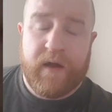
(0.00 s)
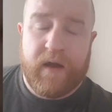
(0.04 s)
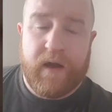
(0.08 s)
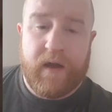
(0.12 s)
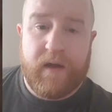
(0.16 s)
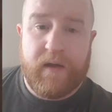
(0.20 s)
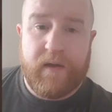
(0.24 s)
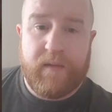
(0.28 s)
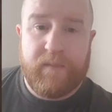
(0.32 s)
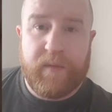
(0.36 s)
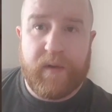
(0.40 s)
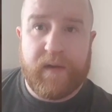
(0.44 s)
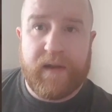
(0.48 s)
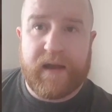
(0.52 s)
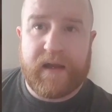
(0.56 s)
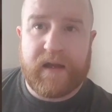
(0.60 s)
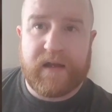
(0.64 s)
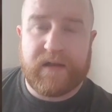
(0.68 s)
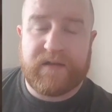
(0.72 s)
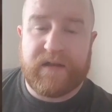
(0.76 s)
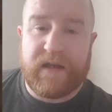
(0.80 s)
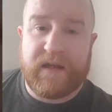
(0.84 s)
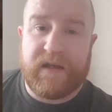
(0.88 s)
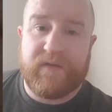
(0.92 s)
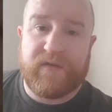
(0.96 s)
But like
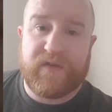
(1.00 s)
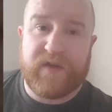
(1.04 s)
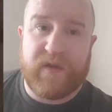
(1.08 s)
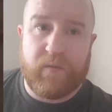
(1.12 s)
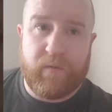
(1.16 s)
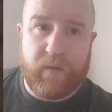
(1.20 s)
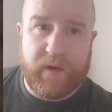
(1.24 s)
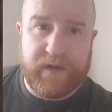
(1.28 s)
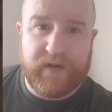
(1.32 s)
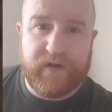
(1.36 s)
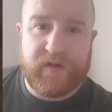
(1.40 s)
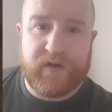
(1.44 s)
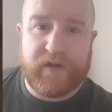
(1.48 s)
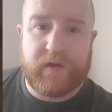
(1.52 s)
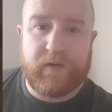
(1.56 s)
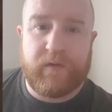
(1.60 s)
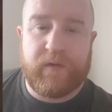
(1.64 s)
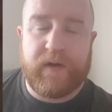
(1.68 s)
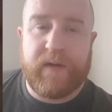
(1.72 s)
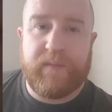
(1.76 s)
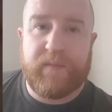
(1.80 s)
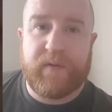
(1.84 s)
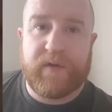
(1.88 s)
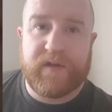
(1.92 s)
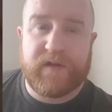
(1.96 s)
I say, you've seen Winston
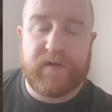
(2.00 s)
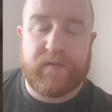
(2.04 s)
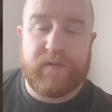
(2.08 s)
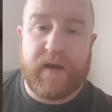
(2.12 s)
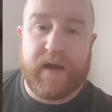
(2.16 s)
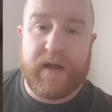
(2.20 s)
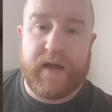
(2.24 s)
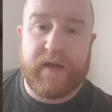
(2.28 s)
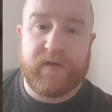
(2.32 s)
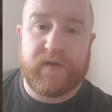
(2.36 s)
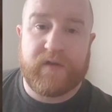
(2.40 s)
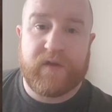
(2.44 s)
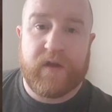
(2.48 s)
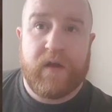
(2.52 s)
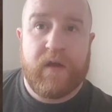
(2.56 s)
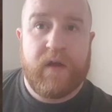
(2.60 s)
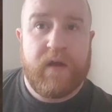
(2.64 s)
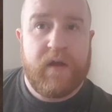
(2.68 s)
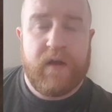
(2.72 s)
Green prison riots.